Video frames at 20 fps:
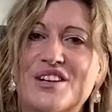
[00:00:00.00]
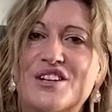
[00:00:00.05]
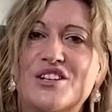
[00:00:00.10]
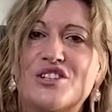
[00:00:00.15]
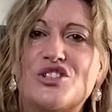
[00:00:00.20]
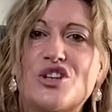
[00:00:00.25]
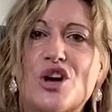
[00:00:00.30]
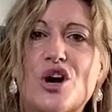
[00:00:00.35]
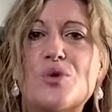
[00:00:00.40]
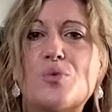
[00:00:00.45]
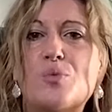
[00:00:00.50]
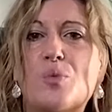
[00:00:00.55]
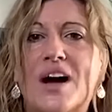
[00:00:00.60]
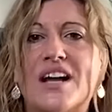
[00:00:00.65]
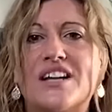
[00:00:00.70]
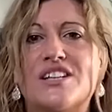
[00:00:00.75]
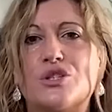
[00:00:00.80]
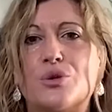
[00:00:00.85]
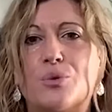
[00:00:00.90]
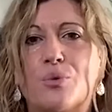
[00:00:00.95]
John
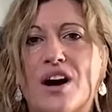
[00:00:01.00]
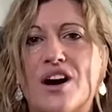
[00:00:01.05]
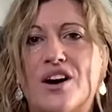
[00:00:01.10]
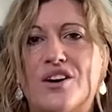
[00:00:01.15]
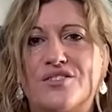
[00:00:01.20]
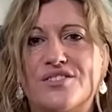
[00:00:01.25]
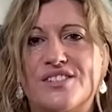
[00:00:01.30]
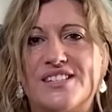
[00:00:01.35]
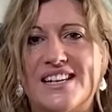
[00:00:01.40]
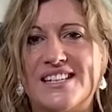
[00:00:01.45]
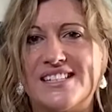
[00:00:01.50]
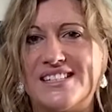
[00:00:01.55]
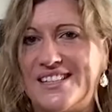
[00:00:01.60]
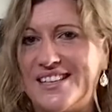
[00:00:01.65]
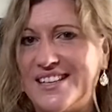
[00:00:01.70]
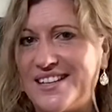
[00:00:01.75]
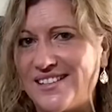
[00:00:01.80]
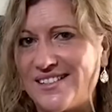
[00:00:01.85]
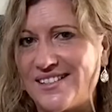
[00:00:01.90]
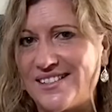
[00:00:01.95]
1:12 says
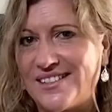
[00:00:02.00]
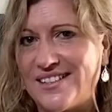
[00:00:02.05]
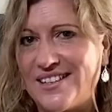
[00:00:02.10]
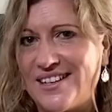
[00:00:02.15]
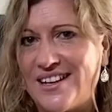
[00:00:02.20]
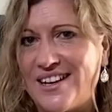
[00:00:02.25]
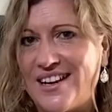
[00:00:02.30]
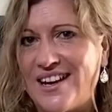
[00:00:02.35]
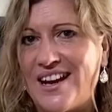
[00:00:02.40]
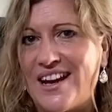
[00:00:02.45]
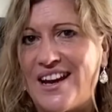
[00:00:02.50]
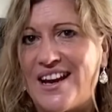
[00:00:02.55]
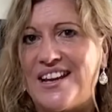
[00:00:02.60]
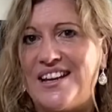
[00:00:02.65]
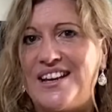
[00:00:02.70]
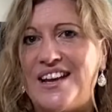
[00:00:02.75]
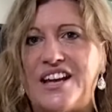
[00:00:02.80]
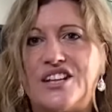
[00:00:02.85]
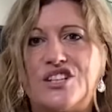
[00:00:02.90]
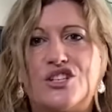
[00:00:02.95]
this,
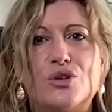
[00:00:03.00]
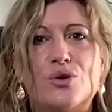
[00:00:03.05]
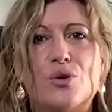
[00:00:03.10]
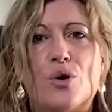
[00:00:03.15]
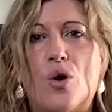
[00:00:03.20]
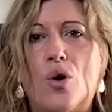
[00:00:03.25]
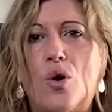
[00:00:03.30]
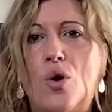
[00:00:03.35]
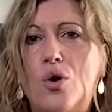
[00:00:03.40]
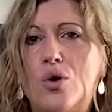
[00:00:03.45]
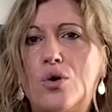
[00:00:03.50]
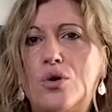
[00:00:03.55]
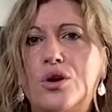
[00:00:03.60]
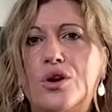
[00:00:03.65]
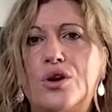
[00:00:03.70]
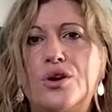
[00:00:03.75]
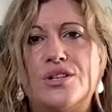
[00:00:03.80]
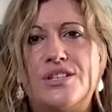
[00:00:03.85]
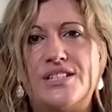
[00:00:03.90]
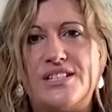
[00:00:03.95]
Yet to all
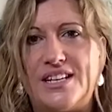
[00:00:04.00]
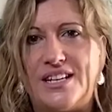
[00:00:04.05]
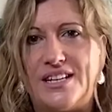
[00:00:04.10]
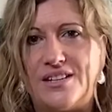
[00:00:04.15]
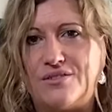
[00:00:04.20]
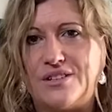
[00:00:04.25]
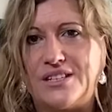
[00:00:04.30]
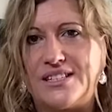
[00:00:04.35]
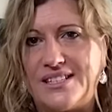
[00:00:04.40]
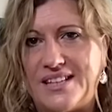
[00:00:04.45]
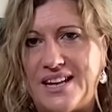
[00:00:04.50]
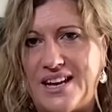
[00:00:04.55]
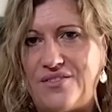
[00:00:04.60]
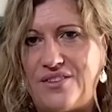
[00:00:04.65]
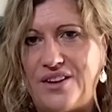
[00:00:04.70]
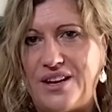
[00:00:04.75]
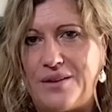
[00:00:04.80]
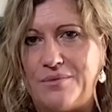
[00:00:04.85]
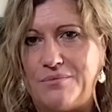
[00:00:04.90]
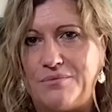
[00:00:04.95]
who did receive
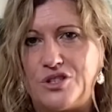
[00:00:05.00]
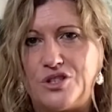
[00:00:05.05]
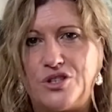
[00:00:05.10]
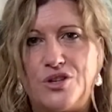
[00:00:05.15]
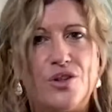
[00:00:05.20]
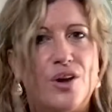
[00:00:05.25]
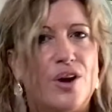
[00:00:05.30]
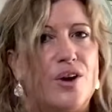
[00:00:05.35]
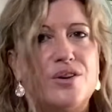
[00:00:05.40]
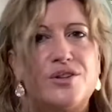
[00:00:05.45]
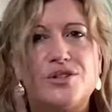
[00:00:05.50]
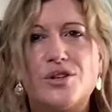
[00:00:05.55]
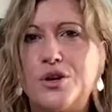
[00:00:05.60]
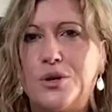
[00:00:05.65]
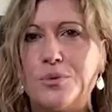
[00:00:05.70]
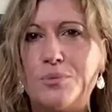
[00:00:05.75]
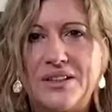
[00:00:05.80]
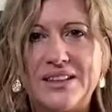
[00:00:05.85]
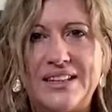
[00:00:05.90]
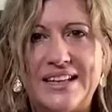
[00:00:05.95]
him, to those
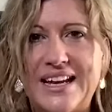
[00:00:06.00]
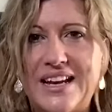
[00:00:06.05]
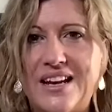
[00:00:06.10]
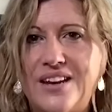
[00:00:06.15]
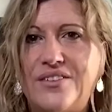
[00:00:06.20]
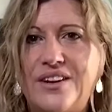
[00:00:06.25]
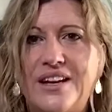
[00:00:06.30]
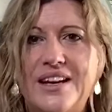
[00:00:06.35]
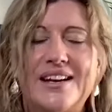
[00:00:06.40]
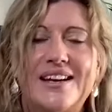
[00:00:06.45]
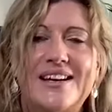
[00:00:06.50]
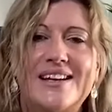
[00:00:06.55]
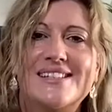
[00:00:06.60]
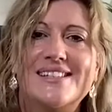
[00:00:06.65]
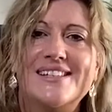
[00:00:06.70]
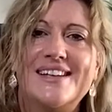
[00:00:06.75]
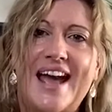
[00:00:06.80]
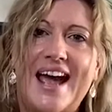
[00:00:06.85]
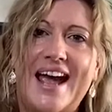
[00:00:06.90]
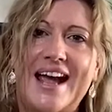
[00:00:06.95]
who believe in his
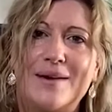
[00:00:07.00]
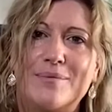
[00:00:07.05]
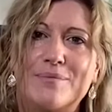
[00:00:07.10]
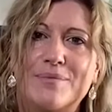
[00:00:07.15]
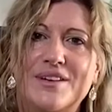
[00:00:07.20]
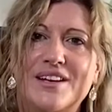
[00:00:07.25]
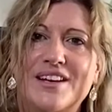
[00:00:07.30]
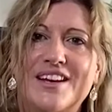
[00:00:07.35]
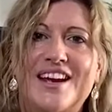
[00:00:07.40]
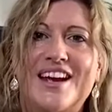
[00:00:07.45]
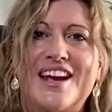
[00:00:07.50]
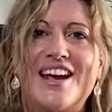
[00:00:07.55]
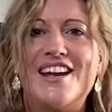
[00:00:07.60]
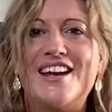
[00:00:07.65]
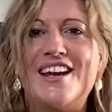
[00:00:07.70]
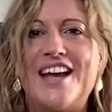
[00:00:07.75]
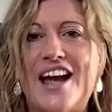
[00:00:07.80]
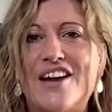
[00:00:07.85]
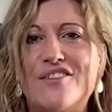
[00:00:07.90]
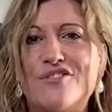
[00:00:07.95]
name, he
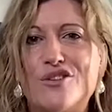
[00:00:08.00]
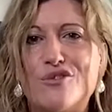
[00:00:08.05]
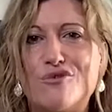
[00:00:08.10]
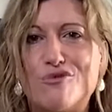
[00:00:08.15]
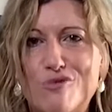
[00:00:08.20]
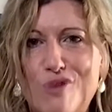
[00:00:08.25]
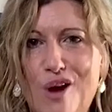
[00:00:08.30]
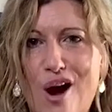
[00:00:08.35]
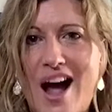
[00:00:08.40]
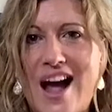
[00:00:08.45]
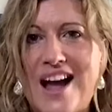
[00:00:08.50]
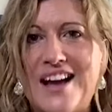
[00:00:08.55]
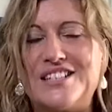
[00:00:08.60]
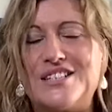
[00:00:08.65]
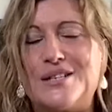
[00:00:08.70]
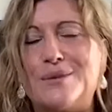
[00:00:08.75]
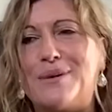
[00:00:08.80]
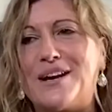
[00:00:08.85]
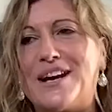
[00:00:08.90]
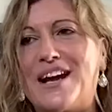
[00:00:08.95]
gave the right
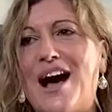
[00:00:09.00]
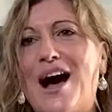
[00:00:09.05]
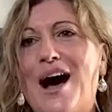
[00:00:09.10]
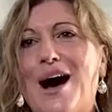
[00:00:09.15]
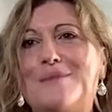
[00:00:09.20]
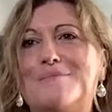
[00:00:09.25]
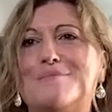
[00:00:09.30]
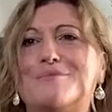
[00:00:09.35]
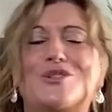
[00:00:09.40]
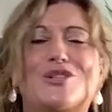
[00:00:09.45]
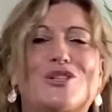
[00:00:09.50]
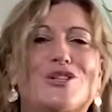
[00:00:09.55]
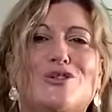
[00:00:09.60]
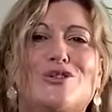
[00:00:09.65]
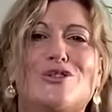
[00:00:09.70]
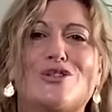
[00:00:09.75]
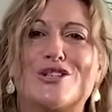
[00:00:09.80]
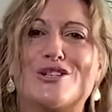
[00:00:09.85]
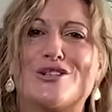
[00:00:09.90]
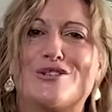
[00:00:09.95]
to become
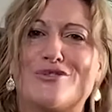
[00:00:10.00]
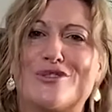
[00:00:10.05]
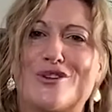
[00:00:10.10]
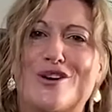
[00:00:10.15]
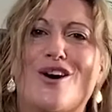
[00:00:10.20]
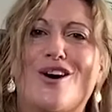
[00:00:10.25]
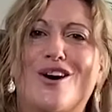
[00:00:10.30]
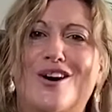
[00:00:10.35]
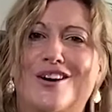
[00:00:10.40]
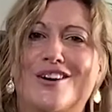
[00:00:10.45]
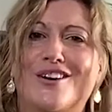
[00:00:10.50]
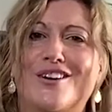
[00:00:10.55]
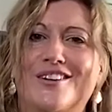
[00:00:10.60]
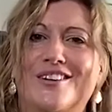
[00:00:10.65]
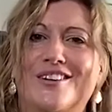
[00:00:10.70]
children of God.